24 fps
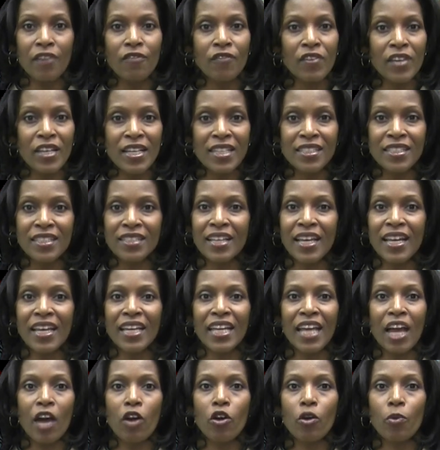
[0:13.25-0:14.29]
fetuses that
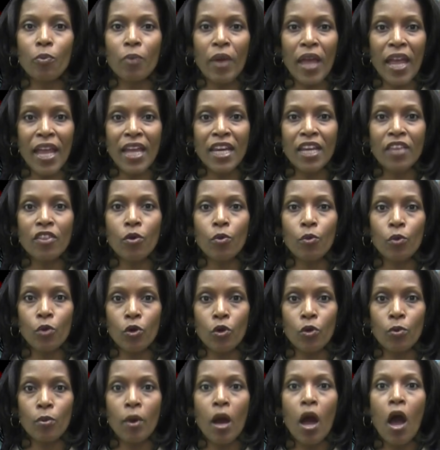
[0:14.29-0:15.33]
encounter pain in the
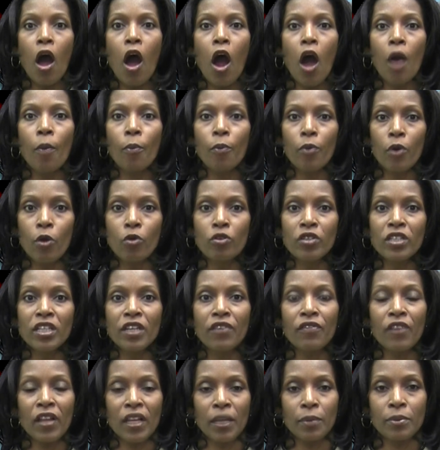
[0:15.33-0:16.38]
womb are prone to
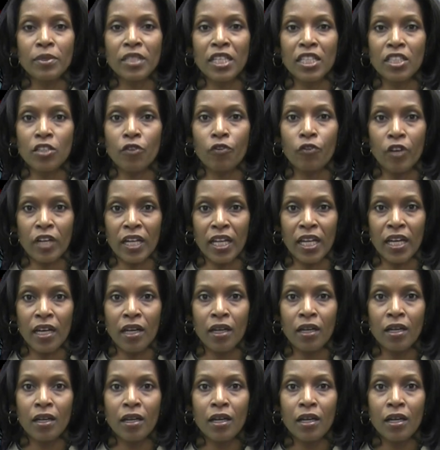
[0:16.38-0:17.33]
develop schizophrenia.